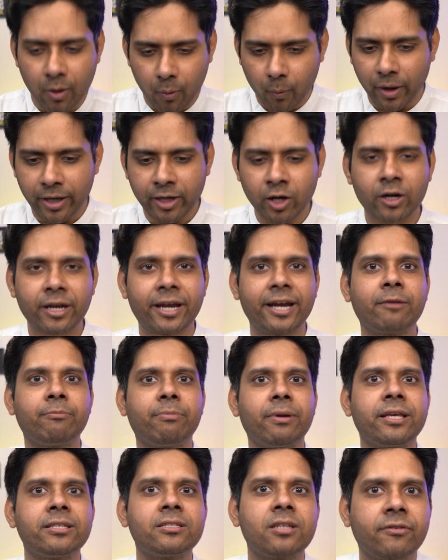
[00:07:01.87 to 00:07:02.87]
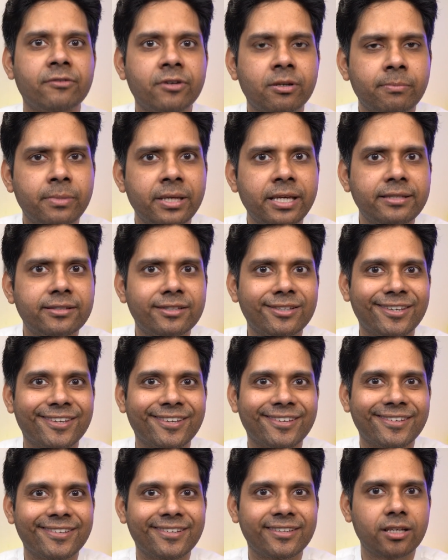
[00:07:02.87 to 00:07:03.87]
Why not get placed after B S c?